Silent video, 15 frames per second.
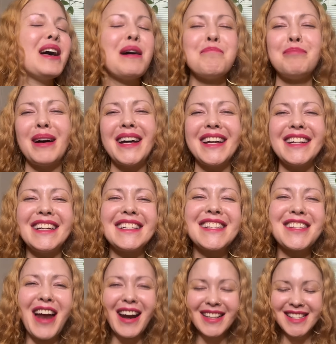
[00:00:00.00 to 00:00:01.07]
but it's
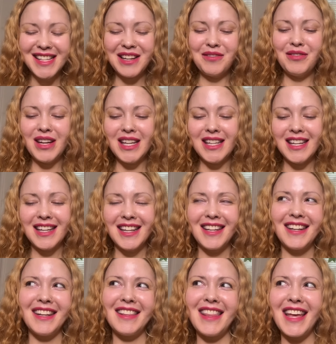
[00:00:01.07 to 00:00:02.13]
not as convenient,
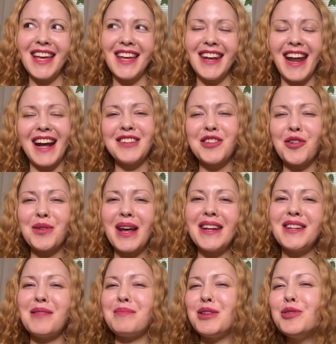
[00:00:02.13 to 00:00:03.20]
and then I don't
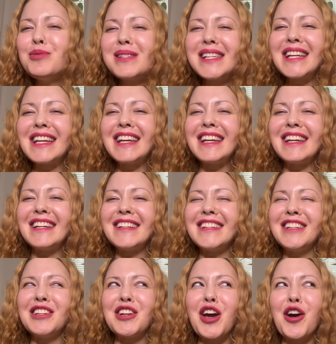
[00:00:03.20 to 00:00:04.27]
end up using it,
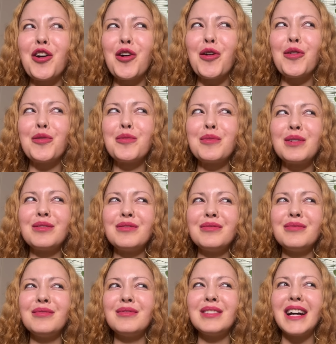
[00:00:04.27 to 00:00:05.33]
you know,
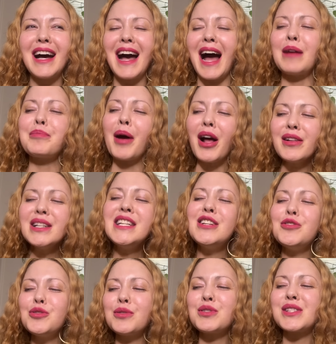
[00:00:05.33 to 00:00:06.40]
I probably
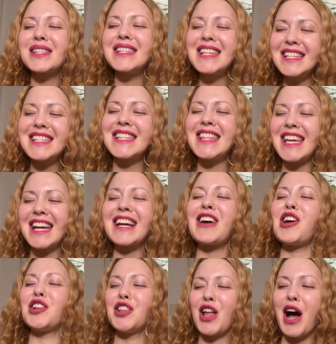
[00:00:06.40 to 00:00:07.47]
use this thing
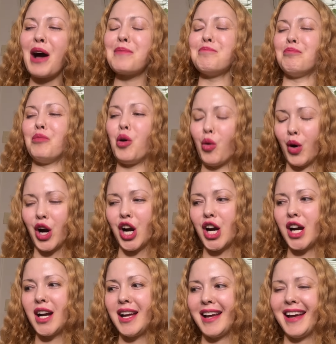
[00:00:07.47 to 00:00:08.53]
a lot
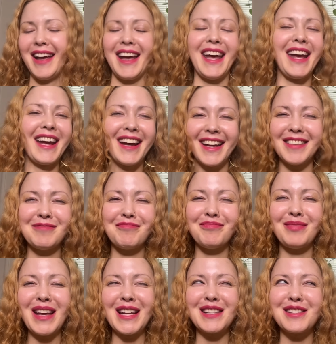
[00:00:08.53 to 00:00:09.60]
more and
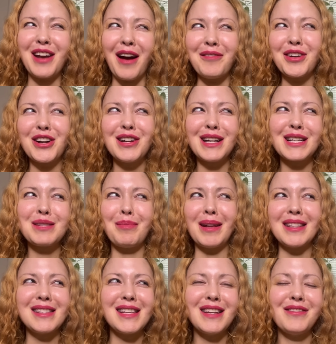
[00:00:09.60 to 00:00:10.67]
it's not very
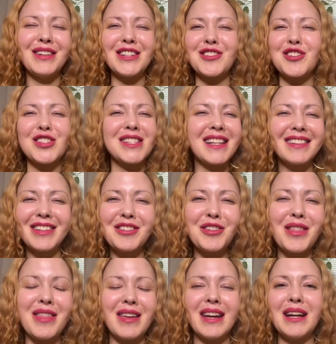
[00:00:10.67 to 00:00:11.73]
expensive and it's just a little
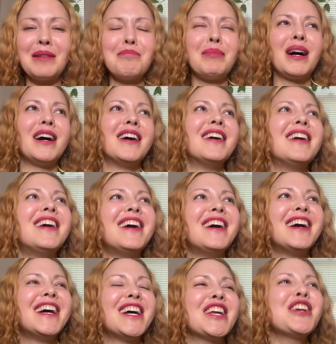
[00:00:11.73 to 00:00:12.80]
thing, but
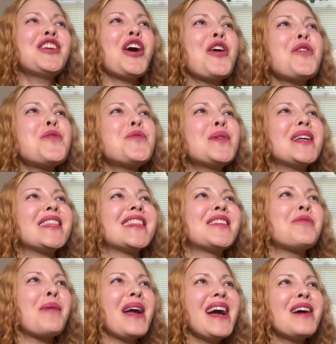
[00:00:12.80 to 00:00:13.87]
you know, the
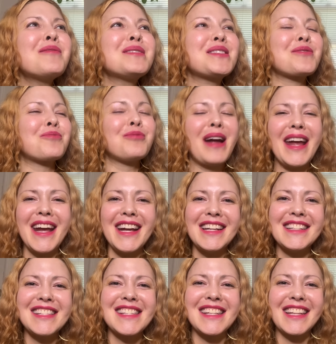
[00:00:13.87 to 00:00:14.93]
way I was
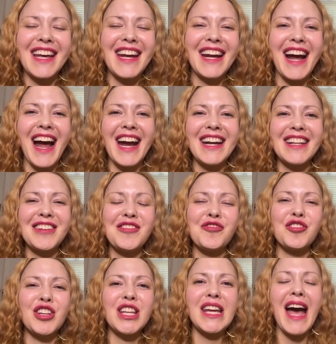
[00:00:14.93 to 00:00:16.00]
raised, like I didn't
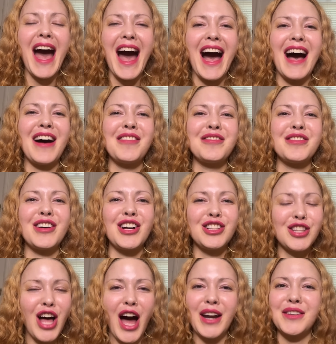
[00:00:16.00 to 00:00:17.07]
really have a
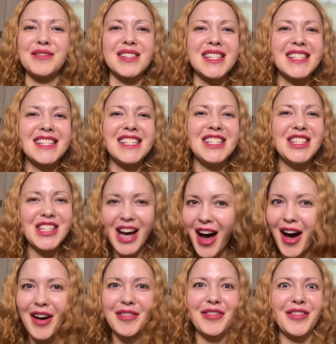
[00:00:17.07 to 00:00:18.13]
lot of
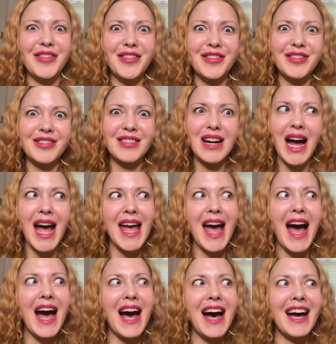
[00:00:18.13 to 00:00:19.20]
stuff. I
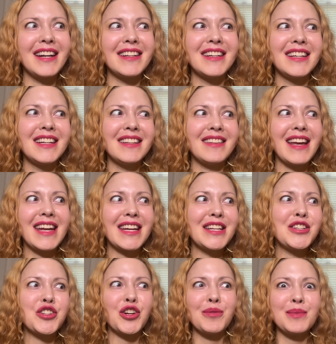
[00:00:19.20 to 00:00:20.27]
had like
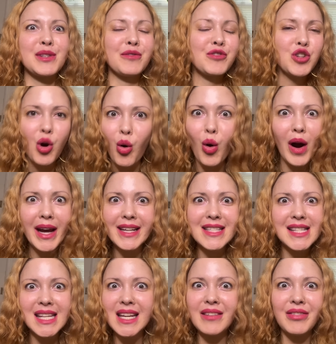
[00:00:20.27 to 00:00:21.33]
in terms of
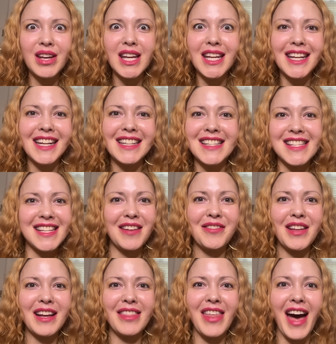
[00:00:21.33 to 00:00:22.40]
toys even and stuff
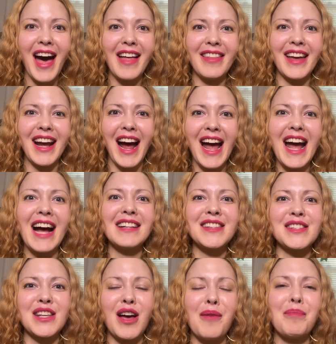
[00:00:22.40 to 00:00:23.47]
like that, like I had
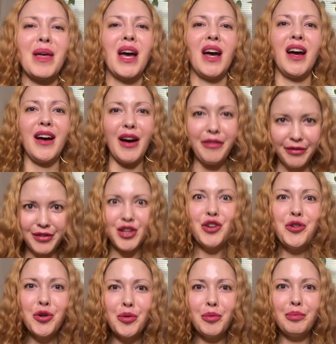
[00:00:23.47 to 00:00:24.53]
some, a
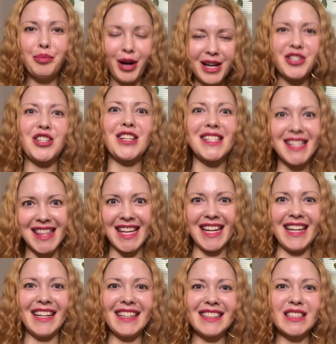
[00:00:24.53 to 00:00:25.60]
few precious
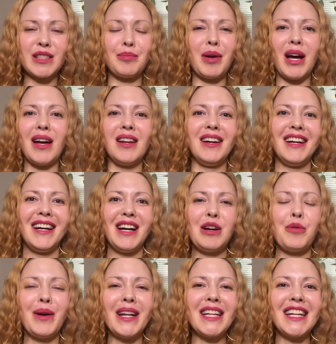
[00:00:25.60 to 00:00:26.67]
things, but
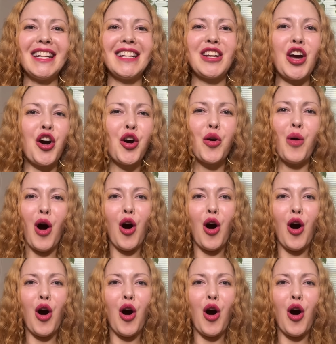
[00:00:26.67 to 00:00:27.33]
we didn't go